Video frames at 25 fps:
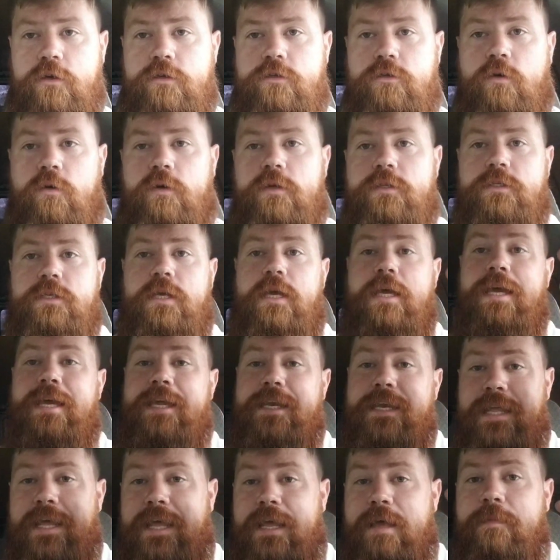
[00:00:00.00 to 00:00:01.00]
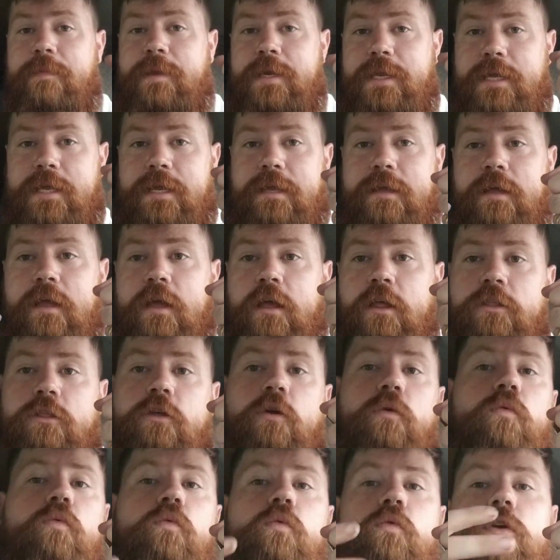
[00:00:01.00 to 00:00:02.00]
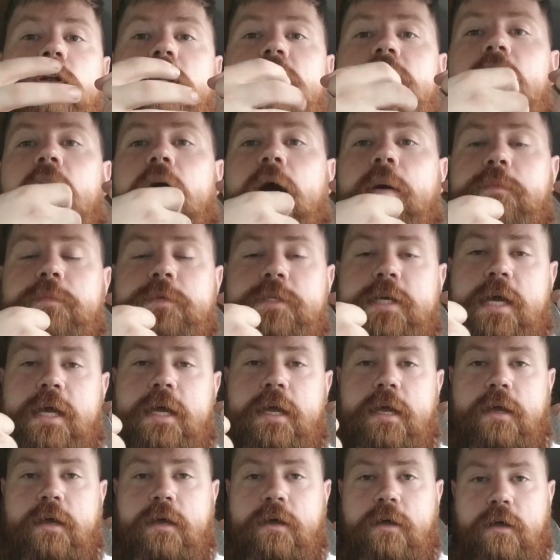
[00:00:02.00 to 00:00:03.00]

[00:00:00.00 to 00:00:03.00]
So it's inhibiting the reuptake